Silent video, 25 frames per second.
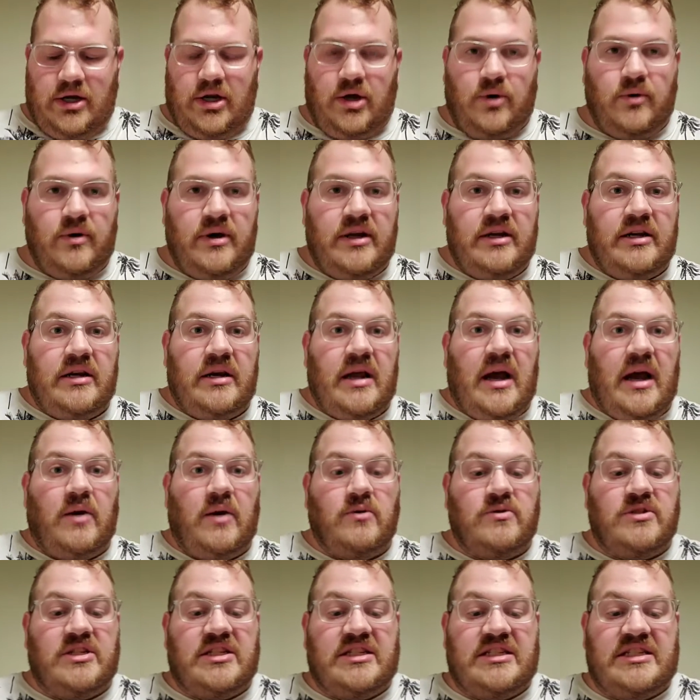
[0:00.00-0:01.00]
an
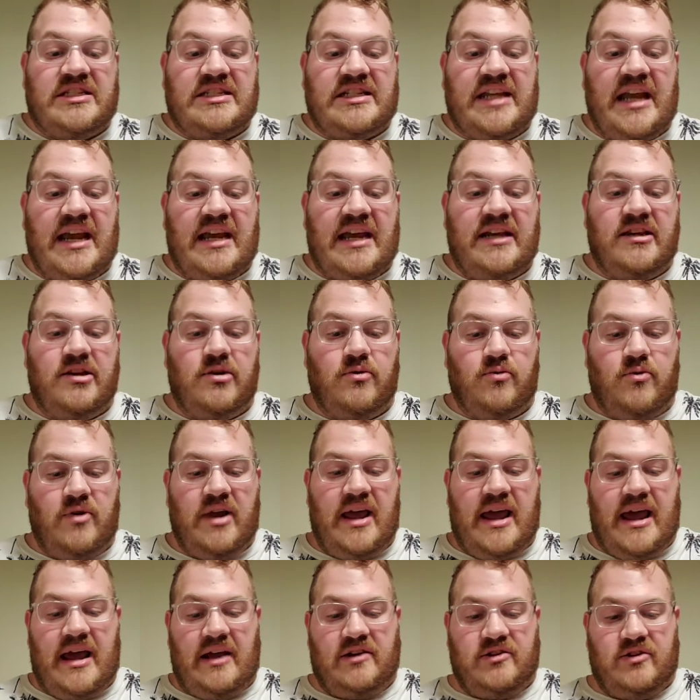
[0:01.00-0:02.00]
outstanding
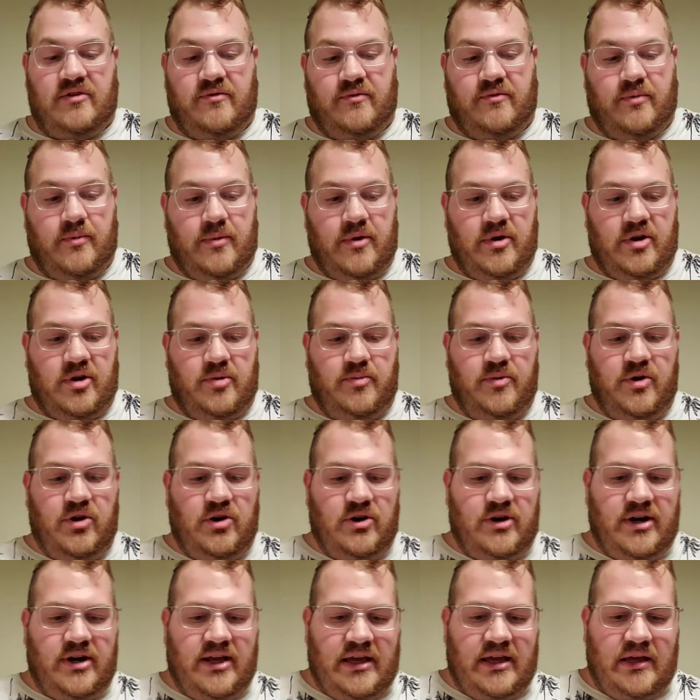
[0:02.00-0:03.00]
reaction from a
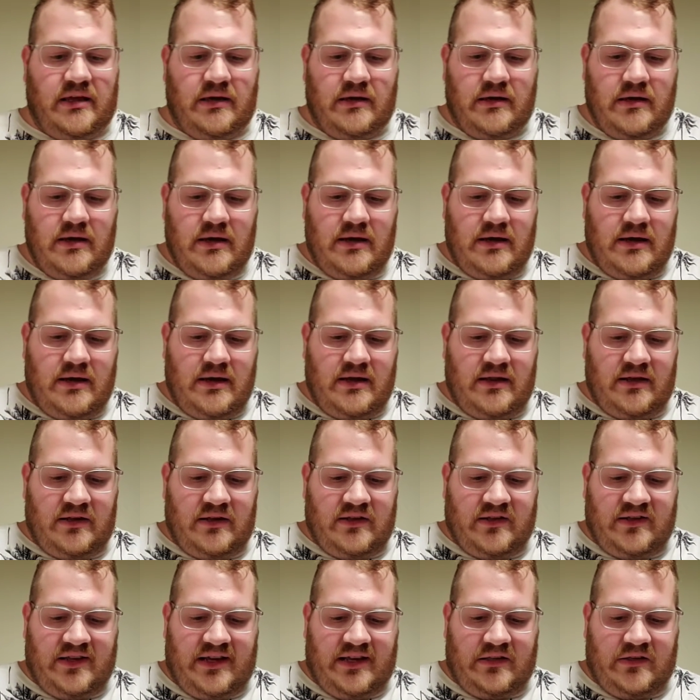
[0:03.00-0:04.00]
community, in
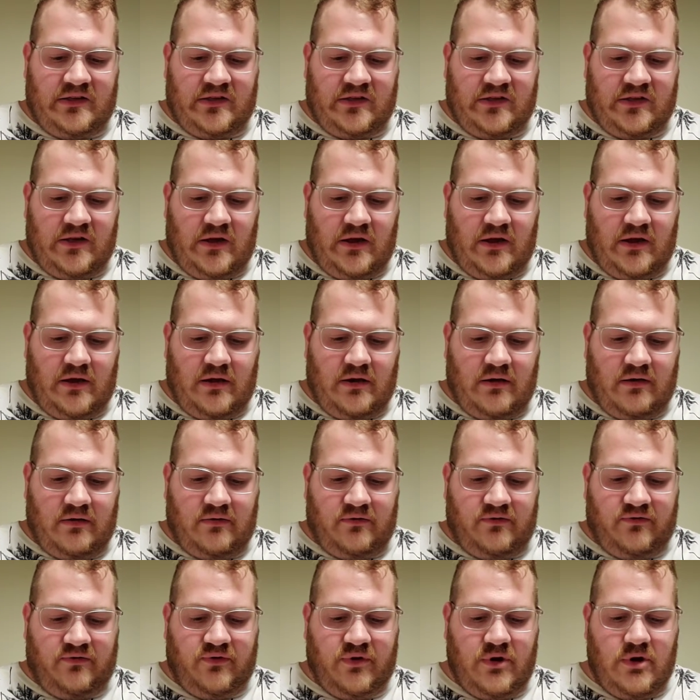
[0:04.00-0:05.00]
a sense
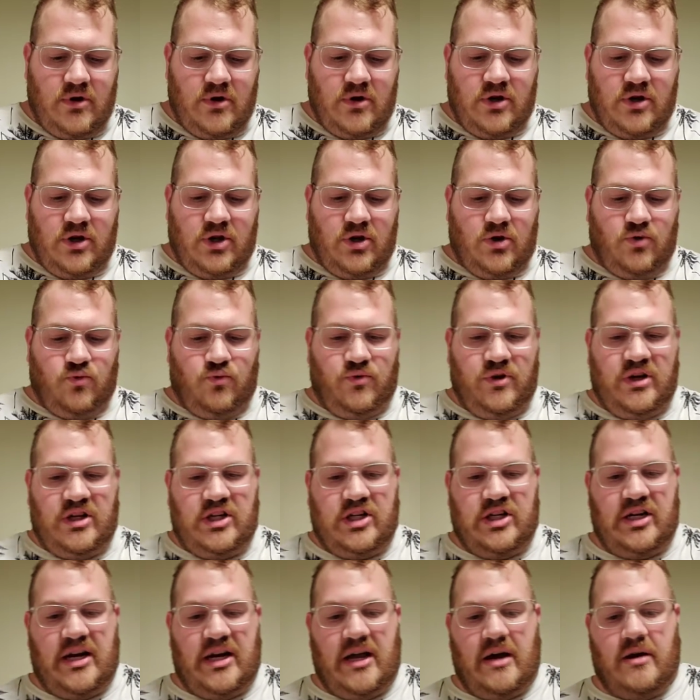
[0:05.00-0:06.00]
of,
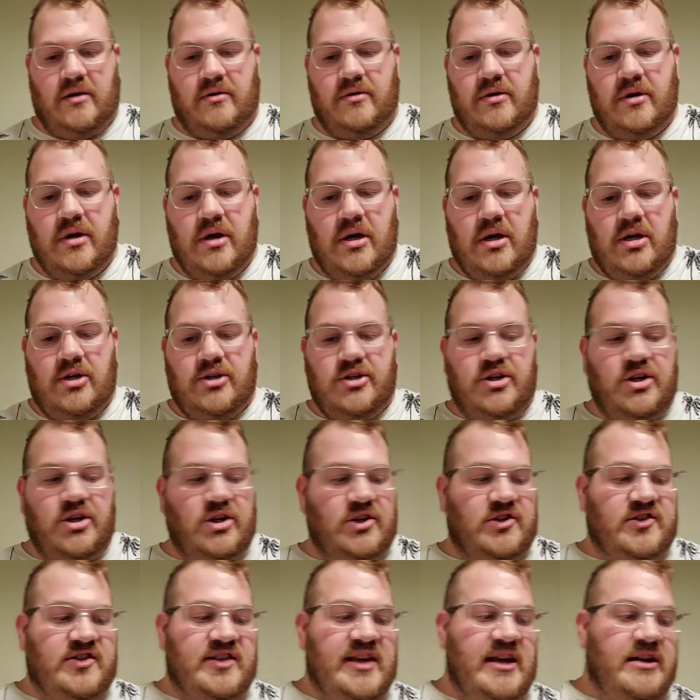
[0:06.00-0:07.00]
reaching out to
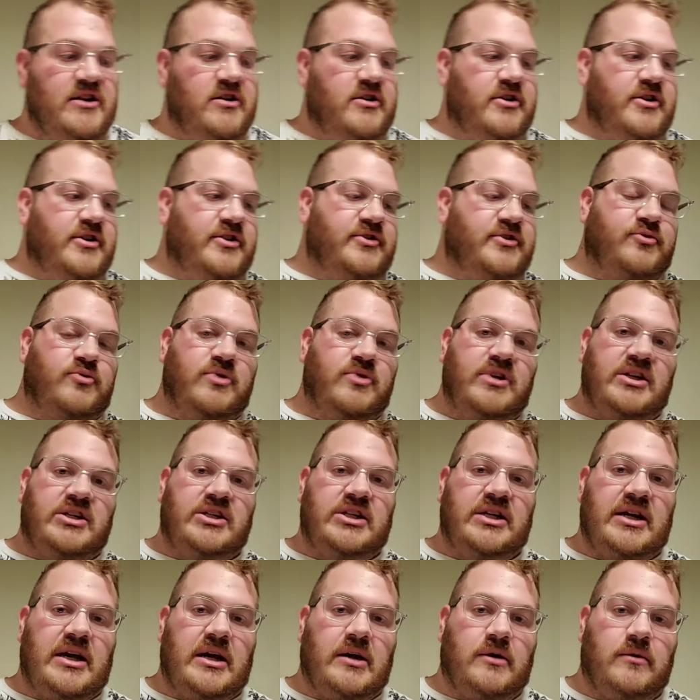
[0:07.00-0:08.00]
your senators,
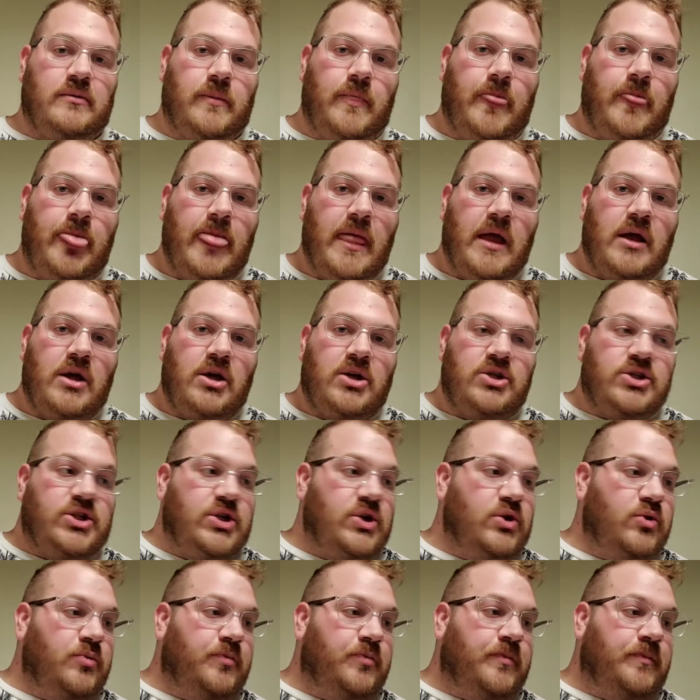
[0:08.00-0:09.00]
reaching out
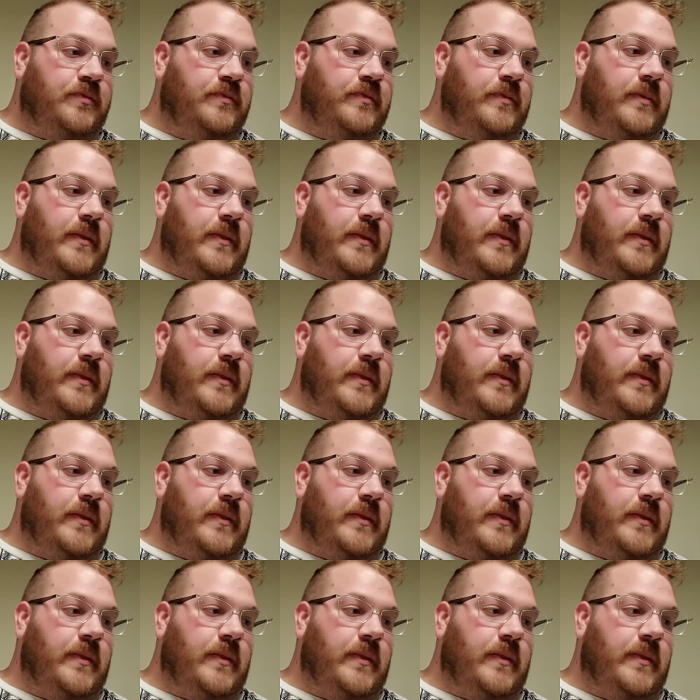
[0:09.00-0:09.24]
to